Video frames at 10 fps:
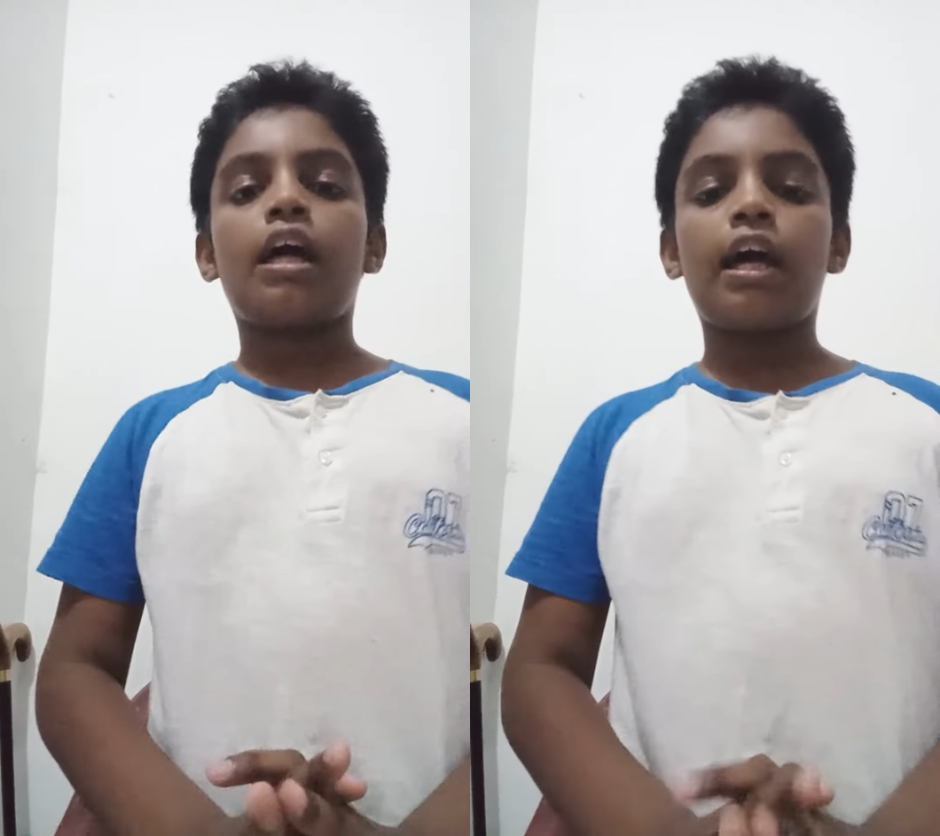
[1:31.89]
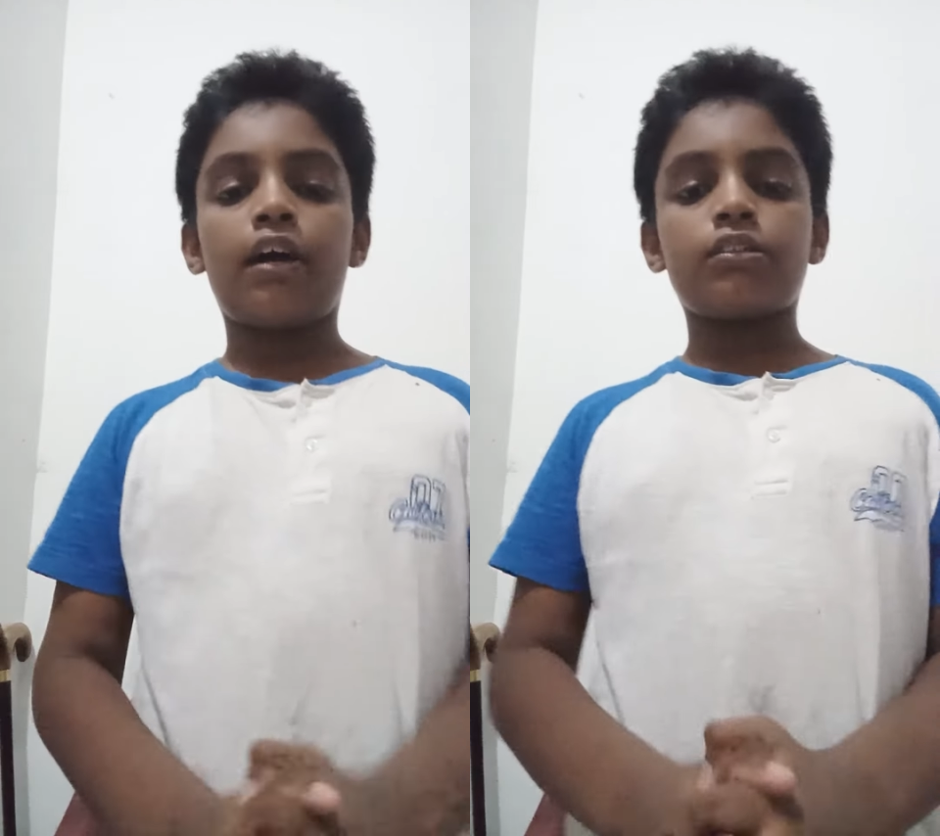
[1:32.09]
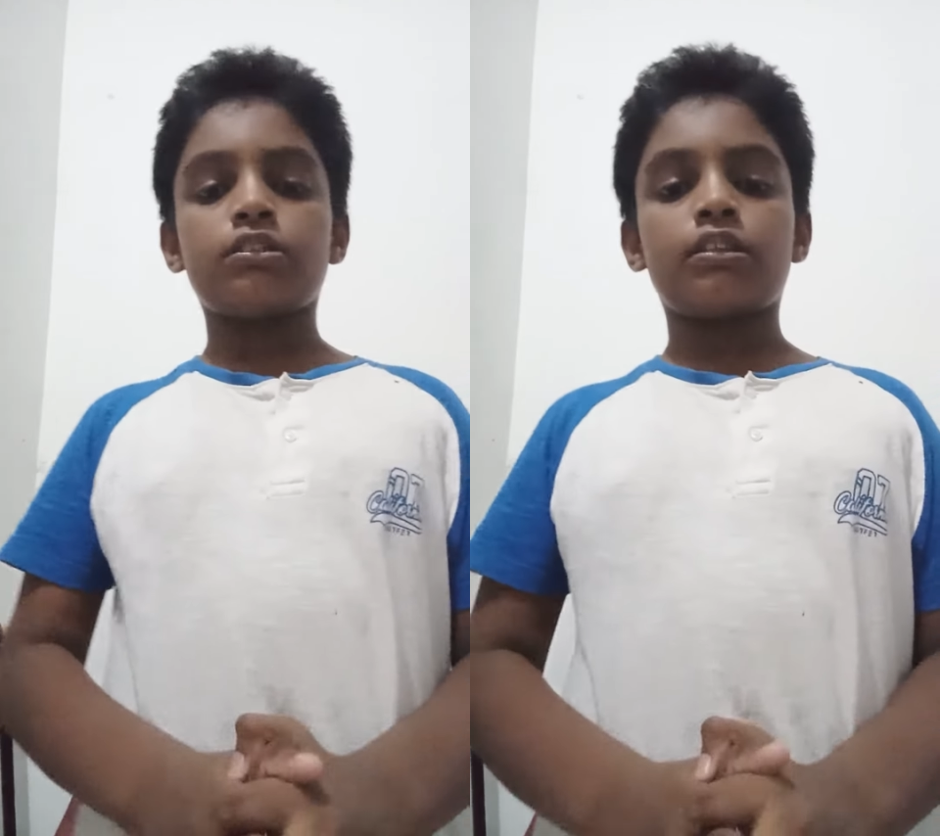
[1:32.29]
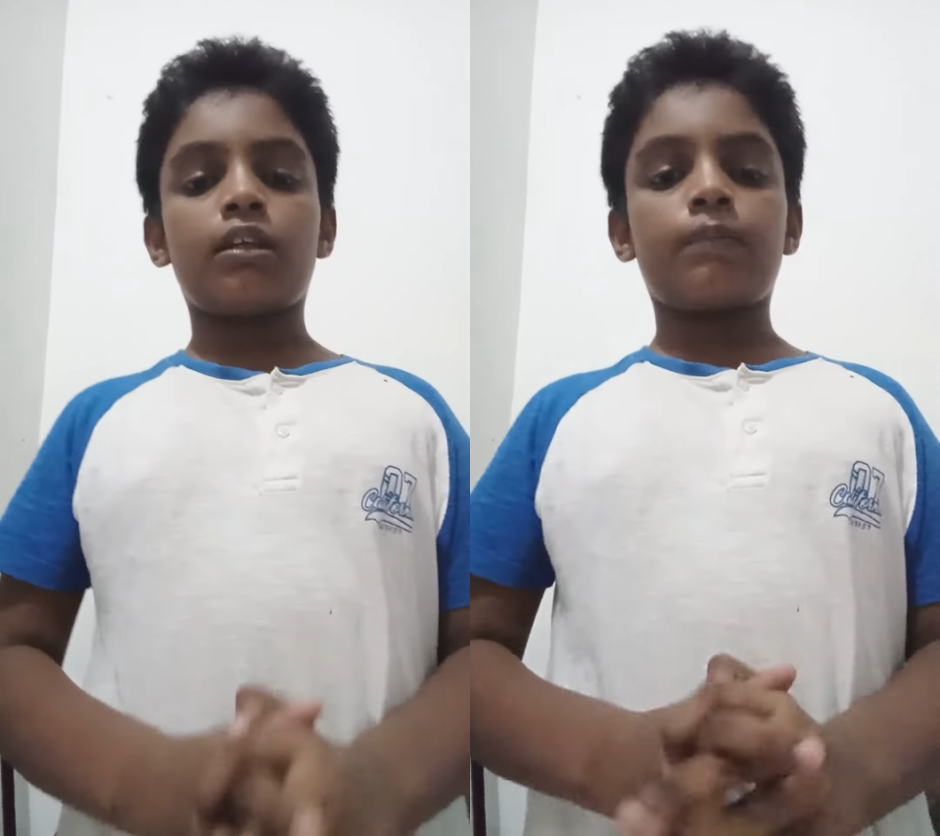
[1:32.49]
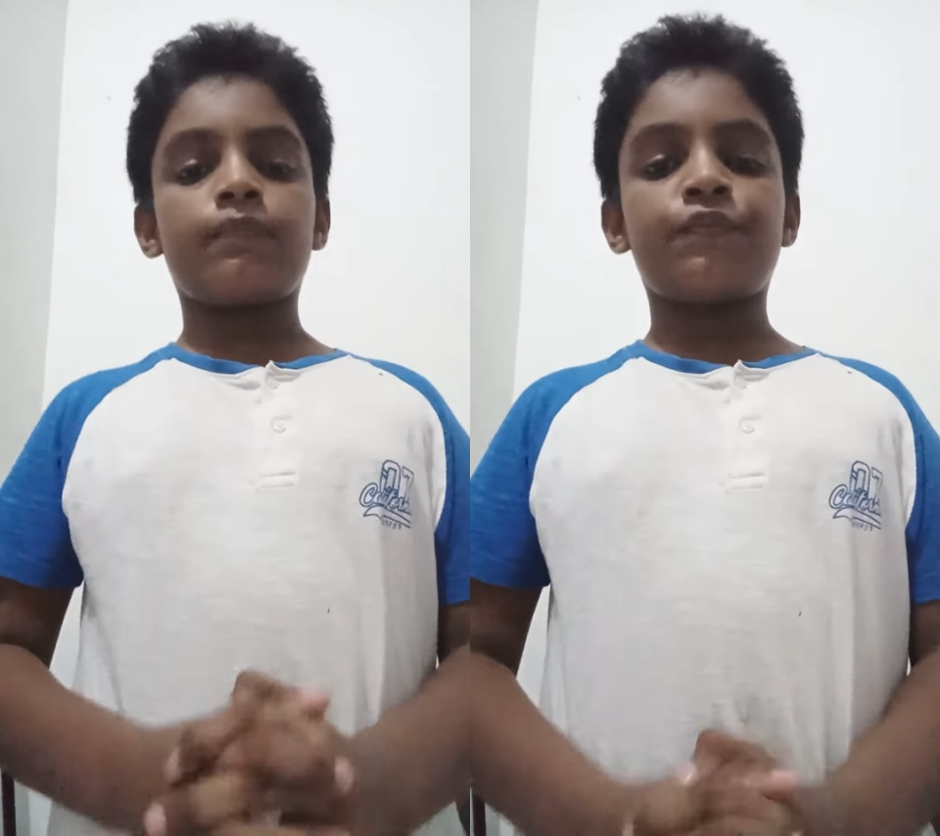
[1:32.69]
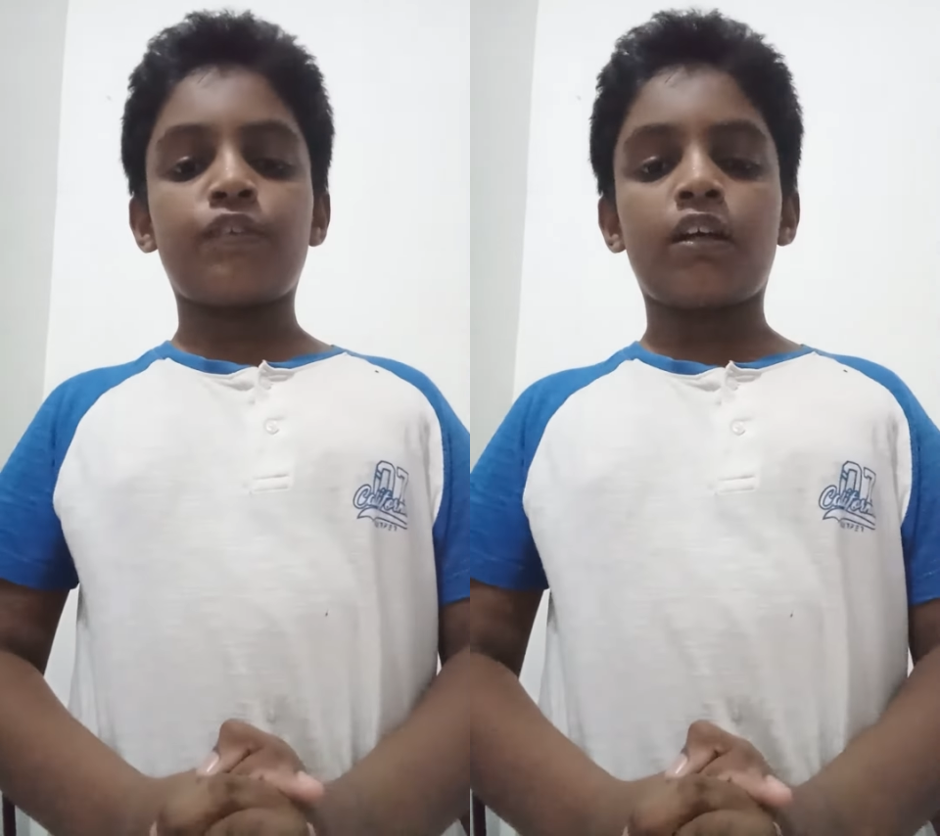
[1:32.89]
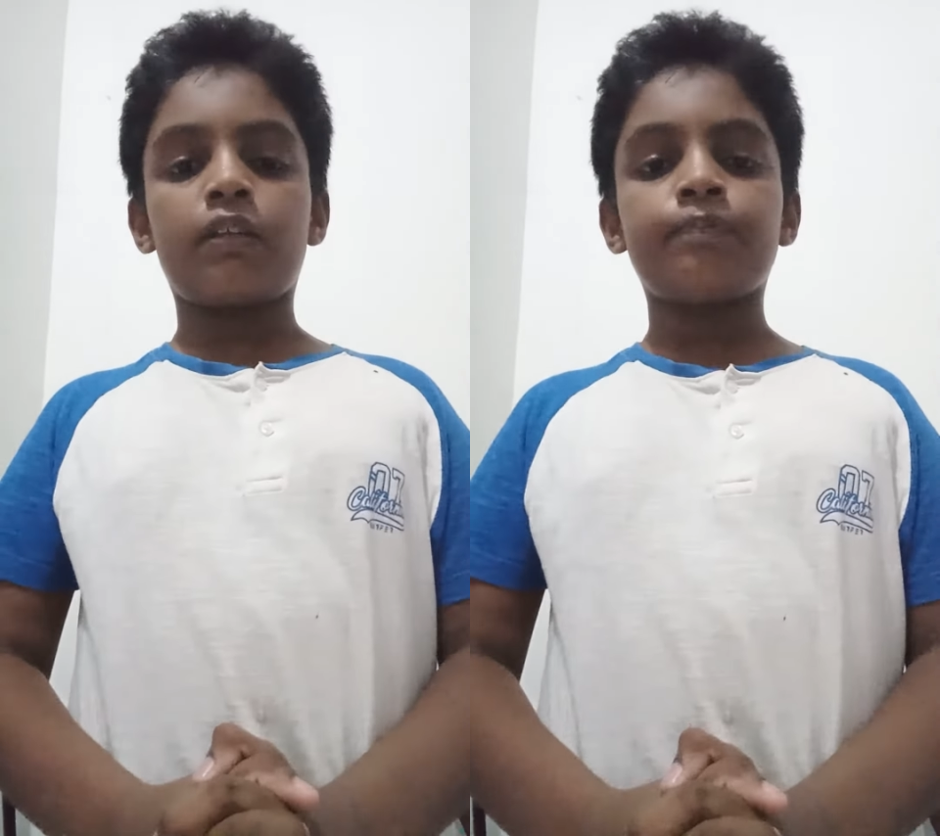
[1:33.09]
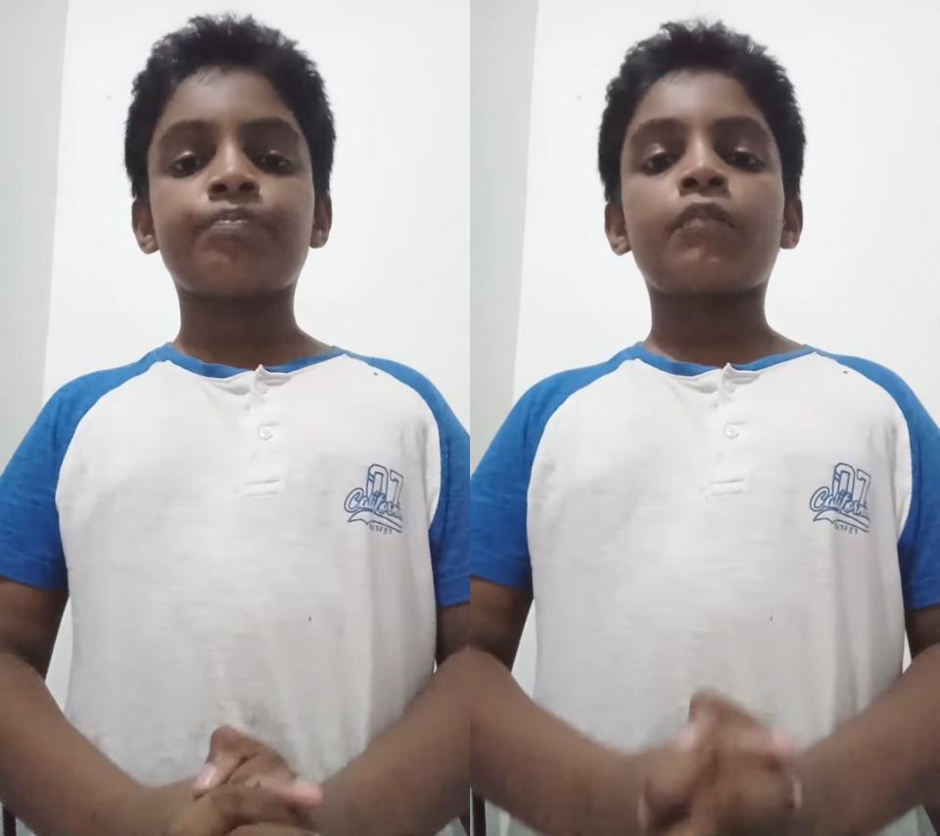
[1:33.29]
have some fun.